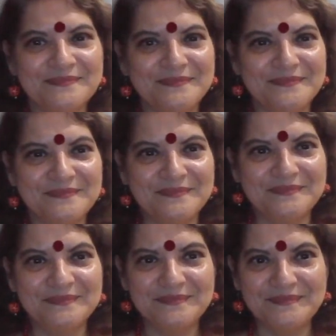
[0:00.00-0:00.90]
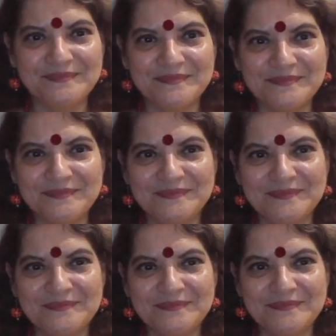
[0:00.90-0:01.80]

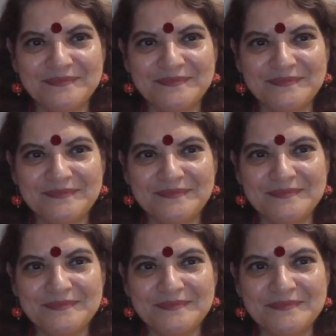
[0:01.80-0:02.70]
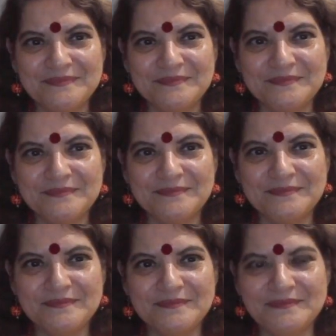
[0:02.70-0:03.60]

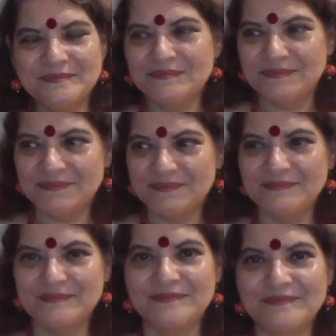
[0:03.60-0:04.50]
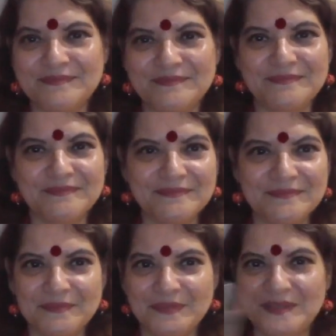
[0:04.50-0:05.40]

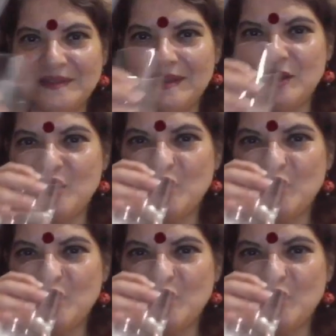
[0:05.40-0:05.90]
(not speaking)